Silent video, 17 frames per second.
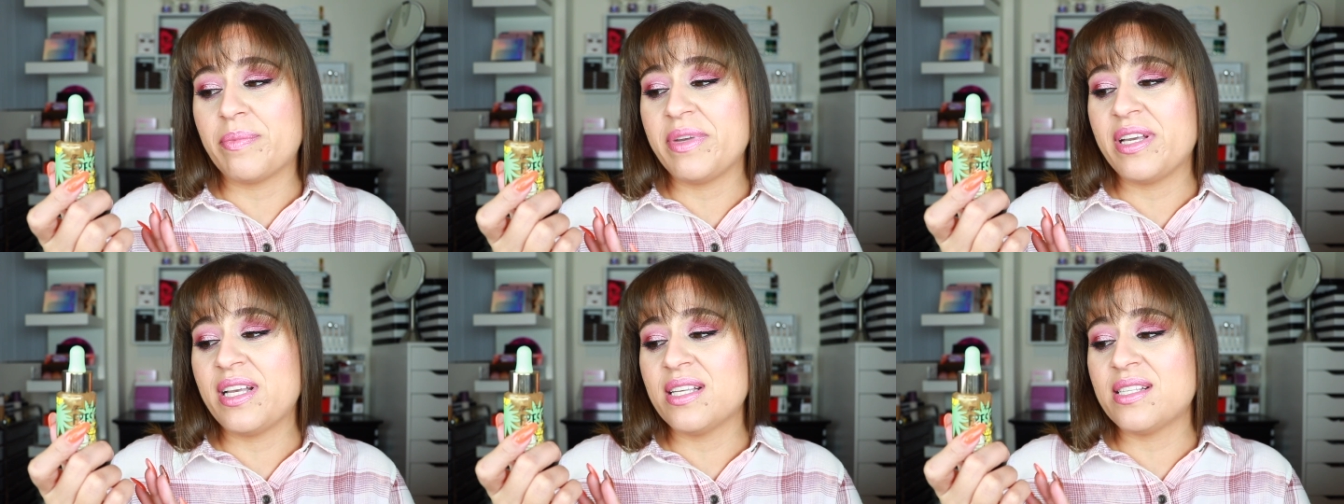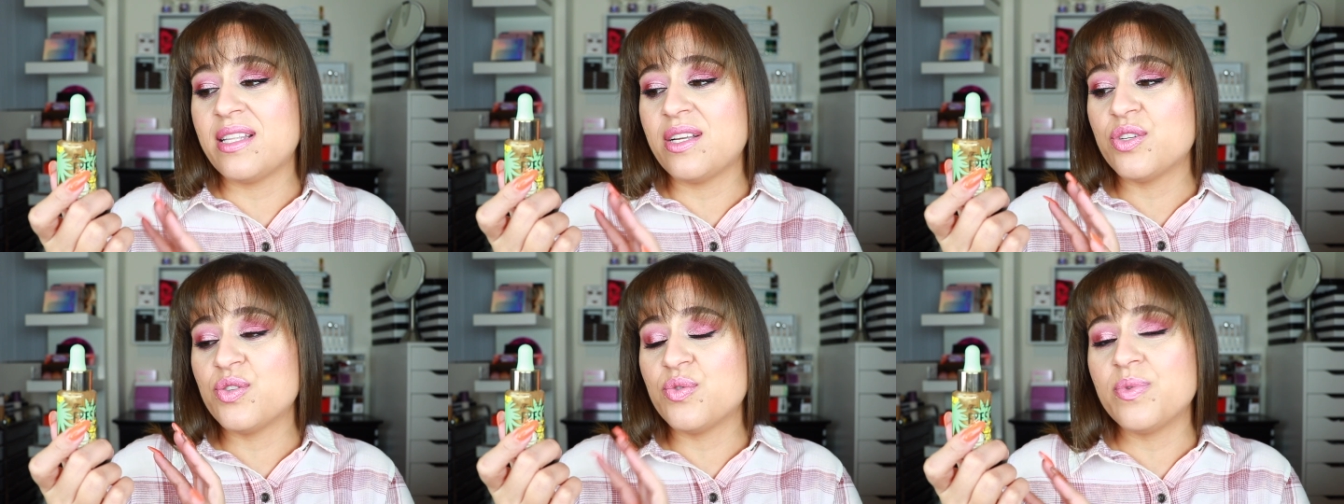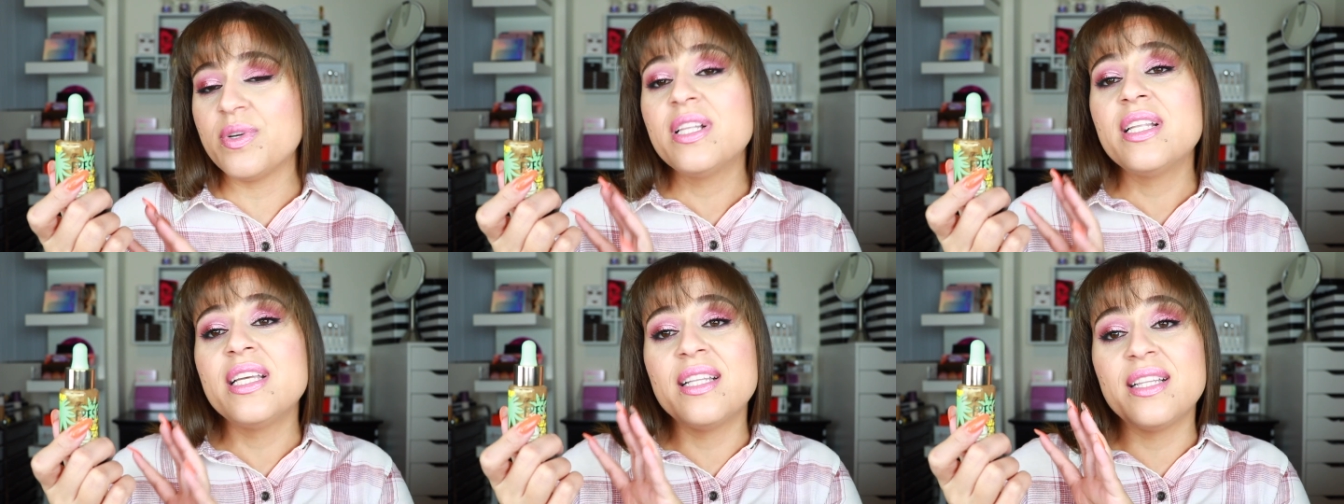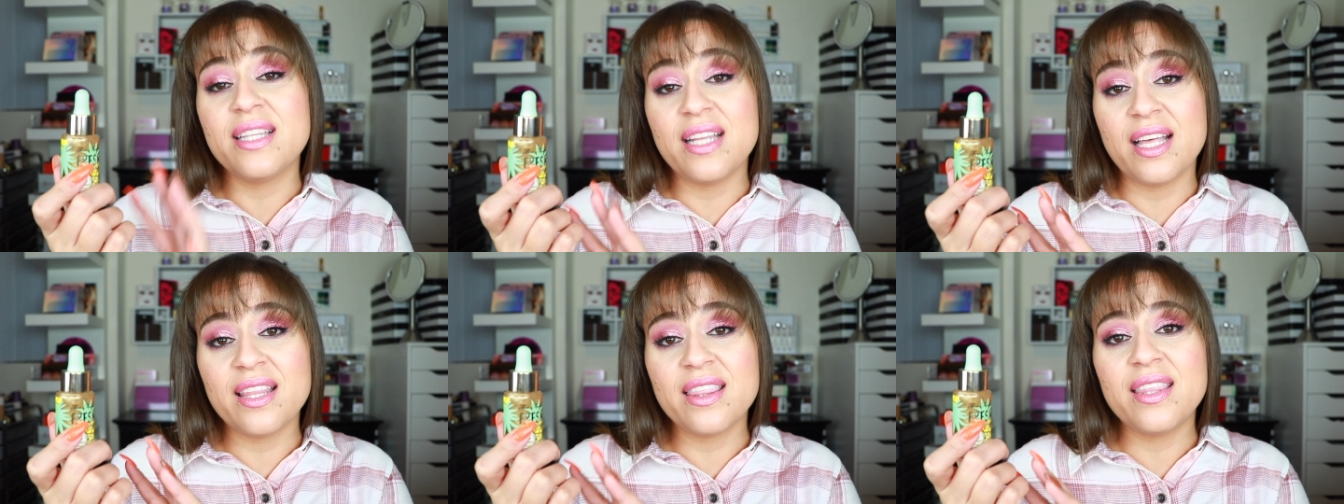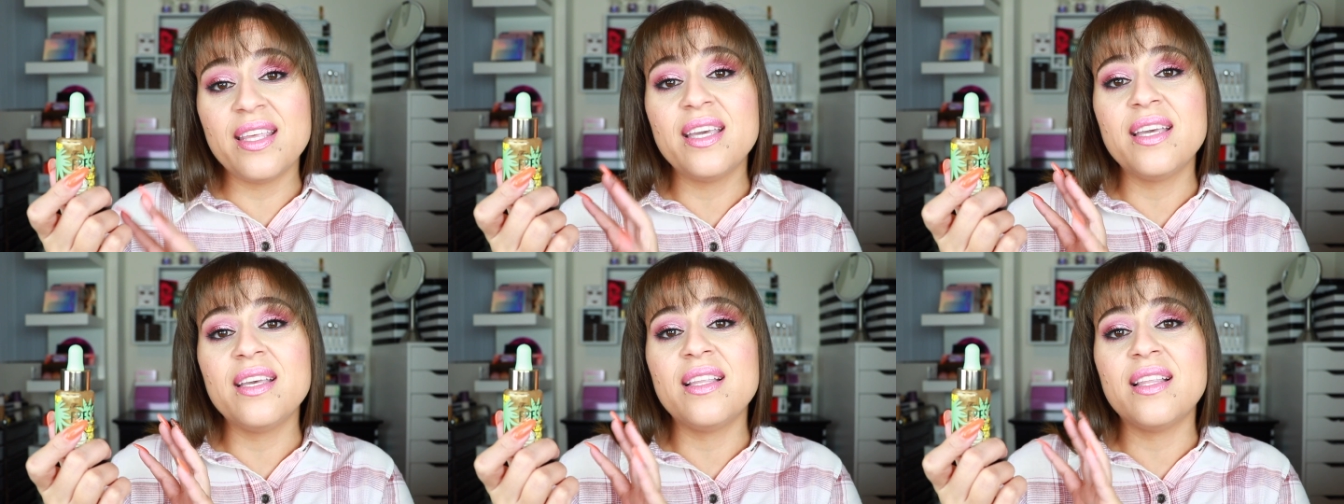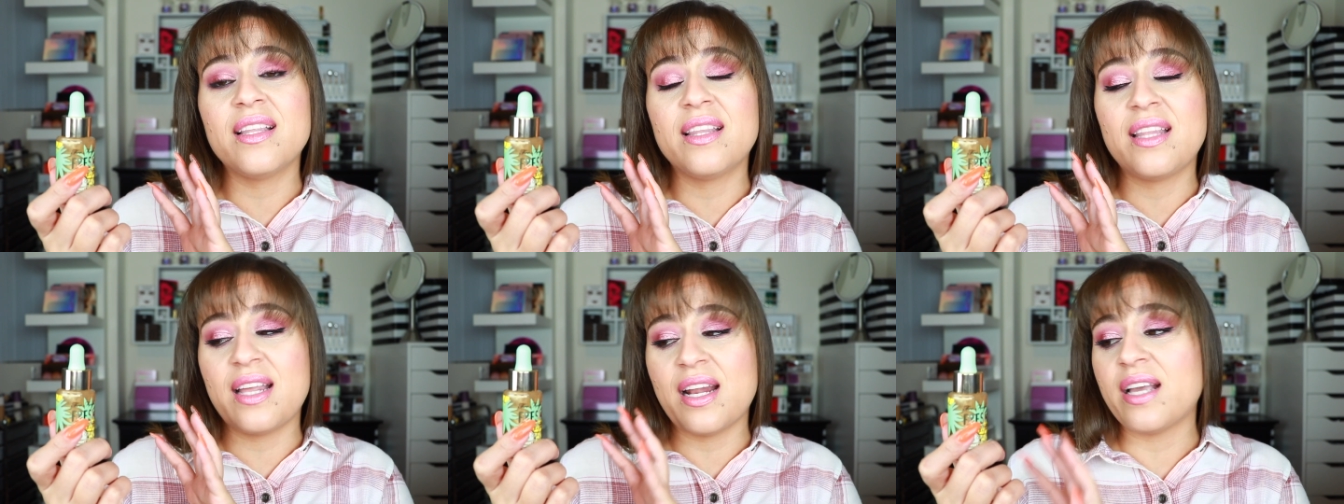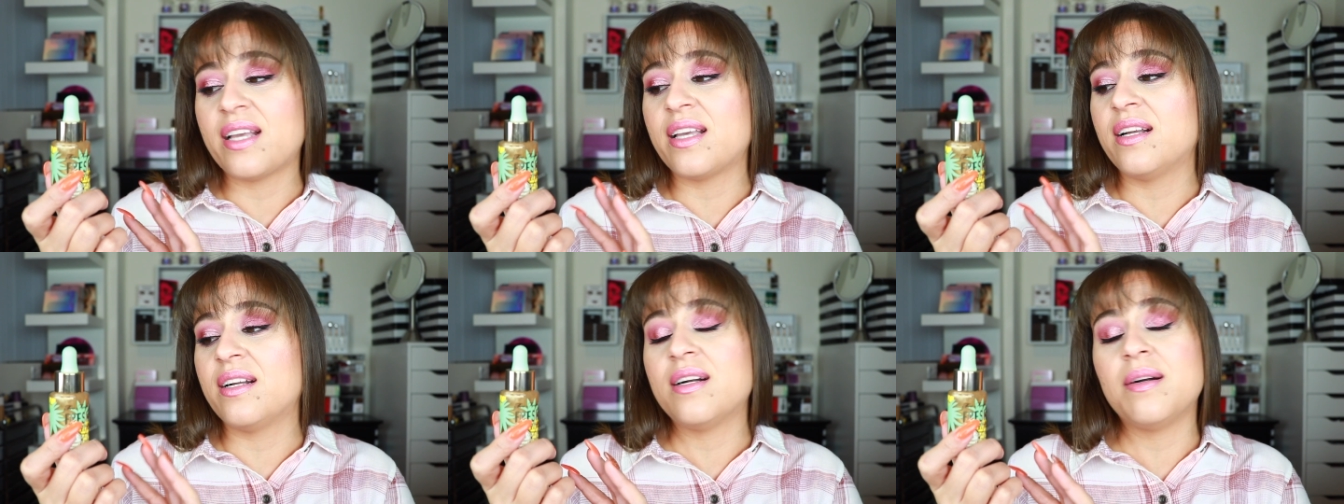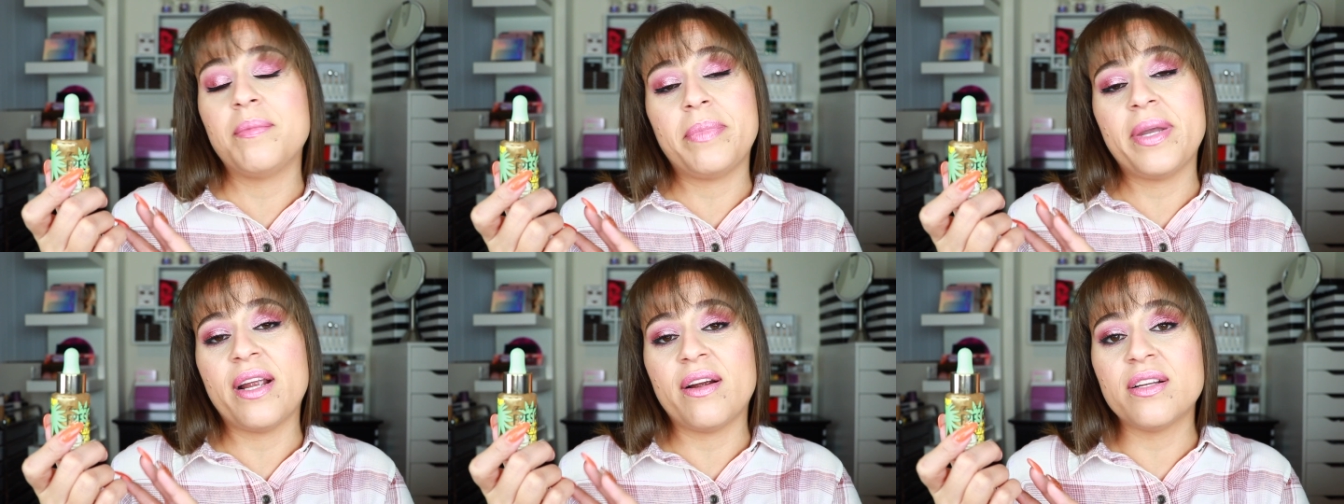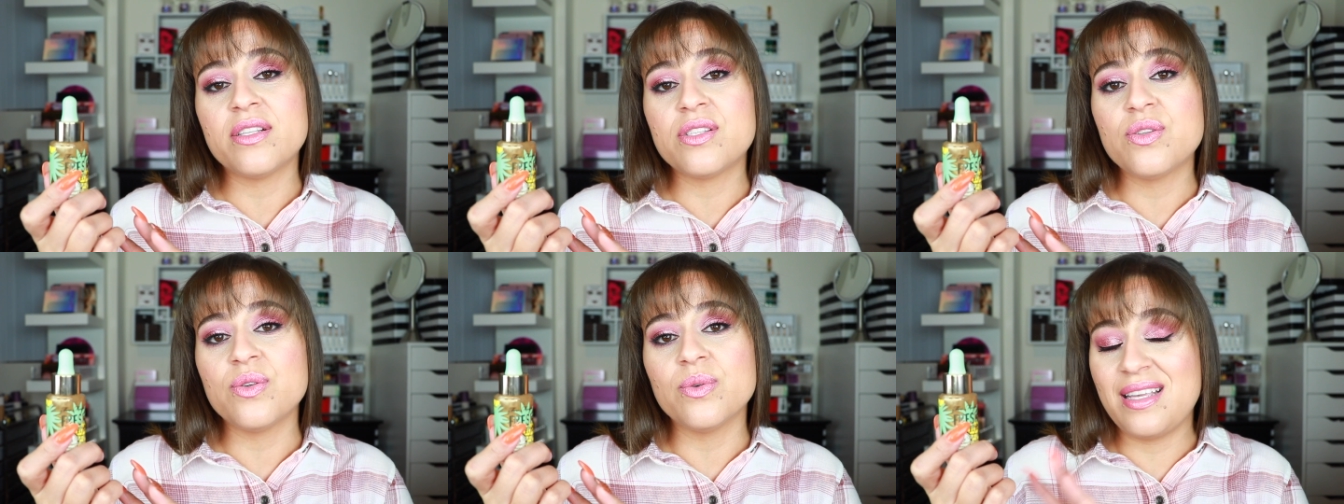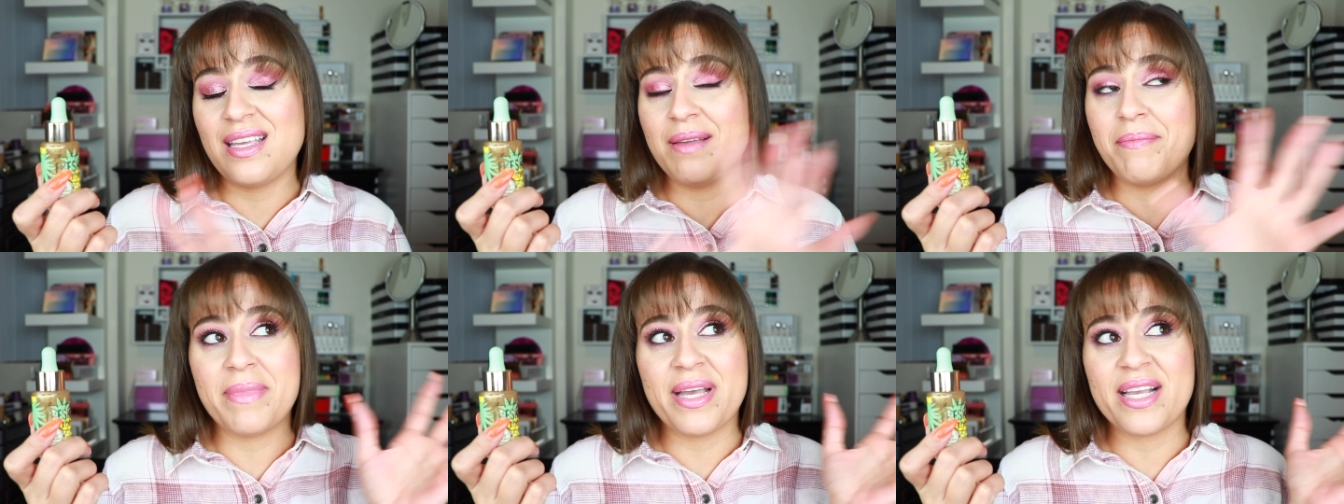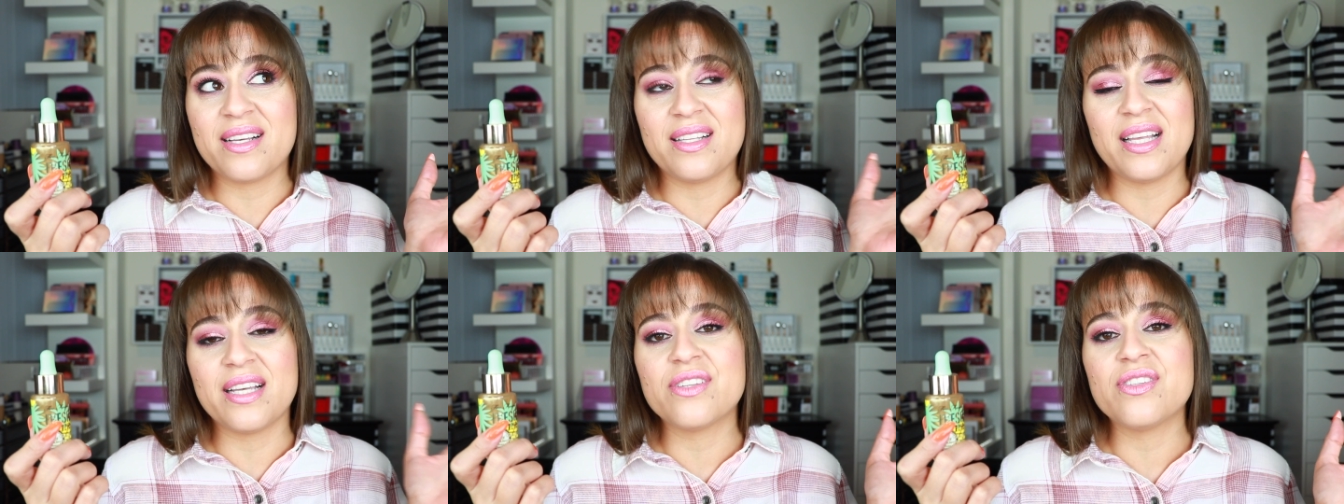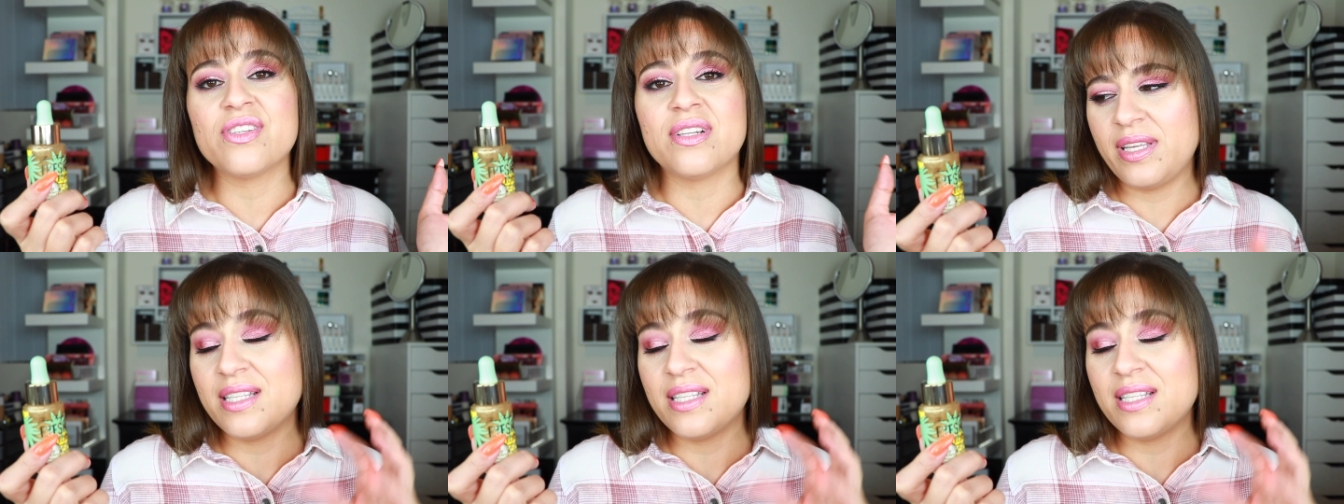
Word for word: because there's really nothing that I can compare it to in my collection.